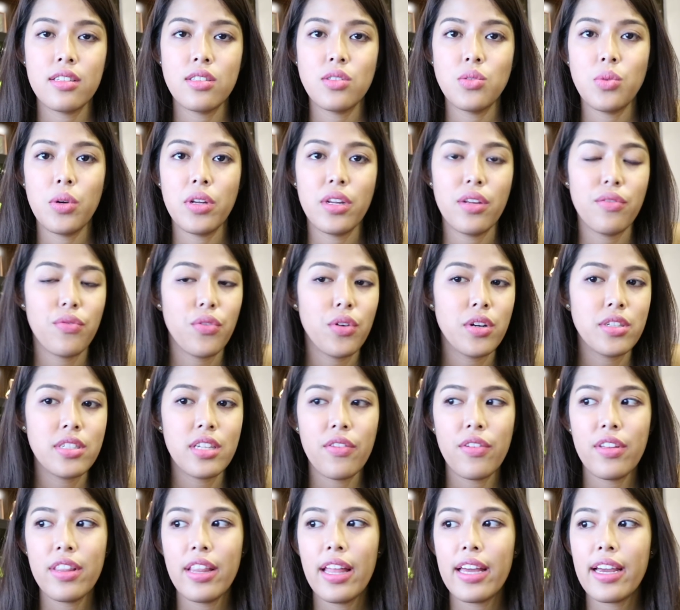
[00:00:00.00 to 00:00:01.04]

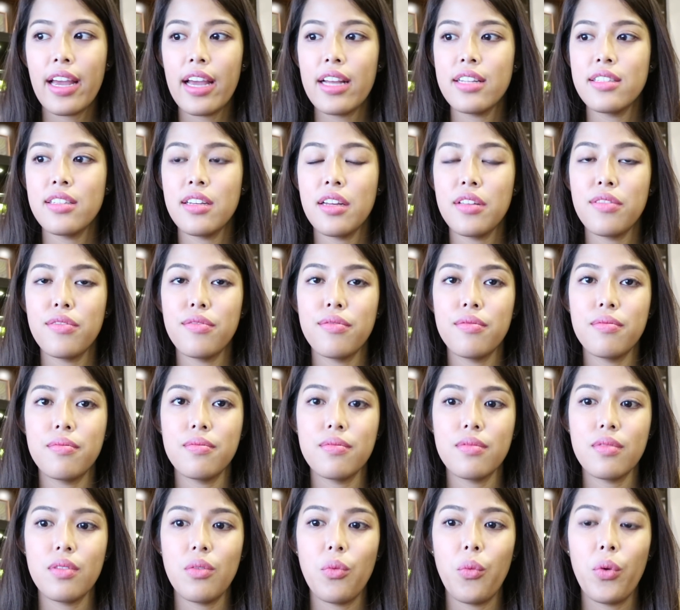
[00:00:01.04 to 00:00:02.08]
24/7 like I did
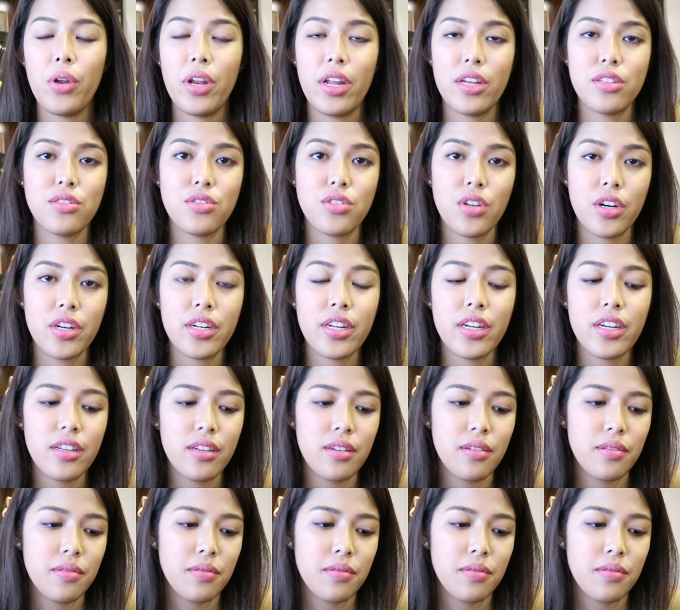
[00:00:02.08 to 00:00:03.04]
when I started.